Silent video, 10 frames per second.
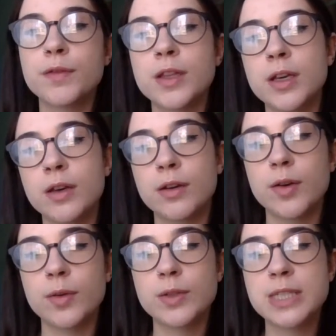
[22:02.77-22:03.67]

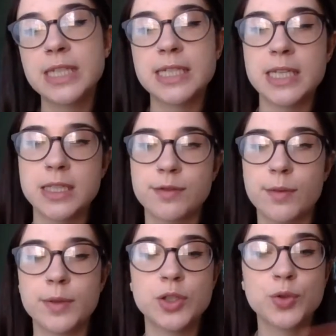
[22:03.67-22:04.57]
the cities
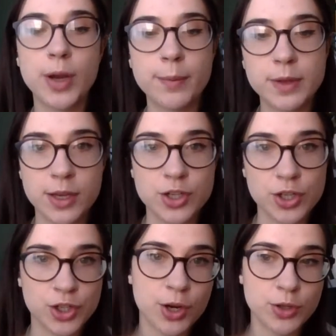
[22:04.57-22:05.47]
from the trip that I
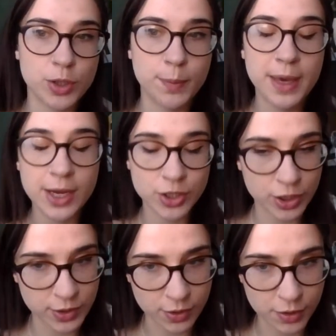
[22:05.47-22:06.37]
just showed you
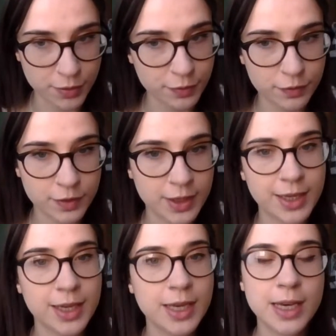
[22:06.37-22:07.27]
pictures of,
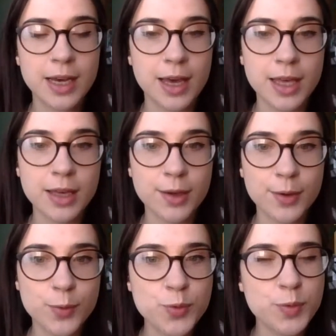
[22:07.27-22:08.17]

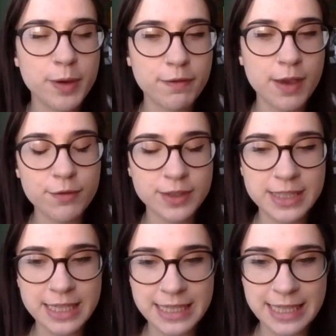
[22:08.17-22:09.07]
my favourite
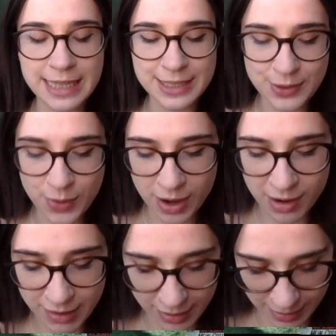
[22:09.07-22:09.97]
city, that's so
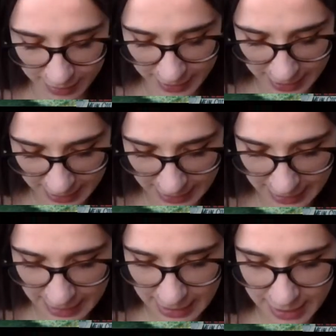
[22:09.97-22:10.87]
hard,
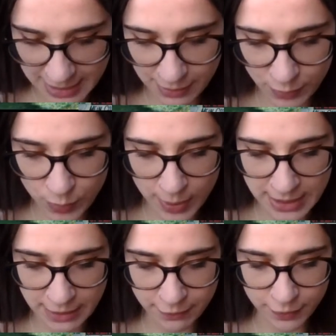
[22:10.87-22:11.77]
because they're all
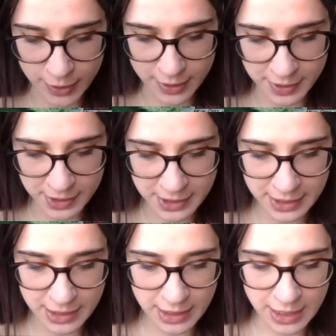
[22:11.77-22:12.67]
quite different.
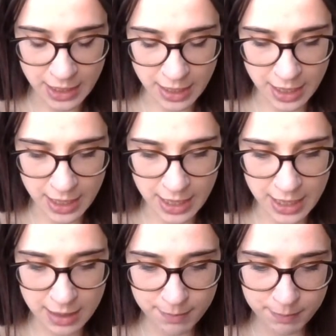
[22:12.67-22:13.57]

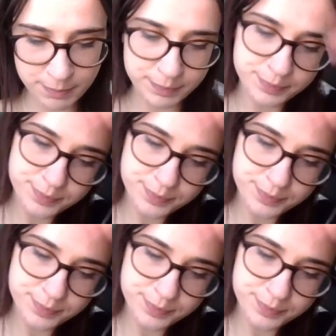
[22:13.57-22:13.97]
Maybe